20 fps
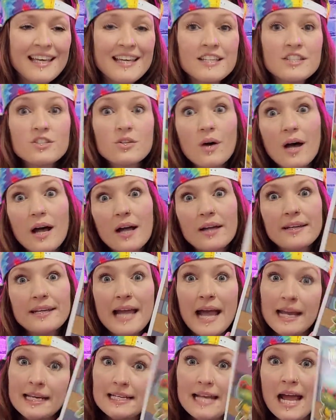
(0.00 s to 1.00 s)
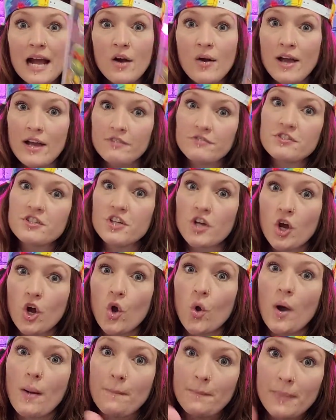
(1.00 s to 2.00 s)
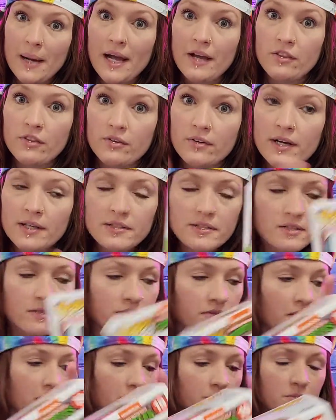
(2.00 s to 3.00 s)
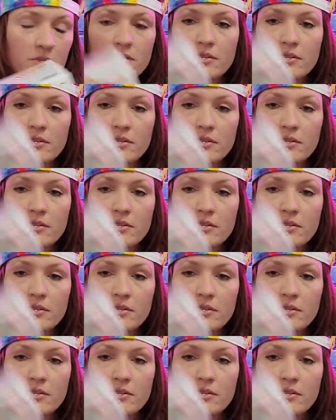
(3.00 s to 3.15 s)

So I, I now have to go buy the rest of them.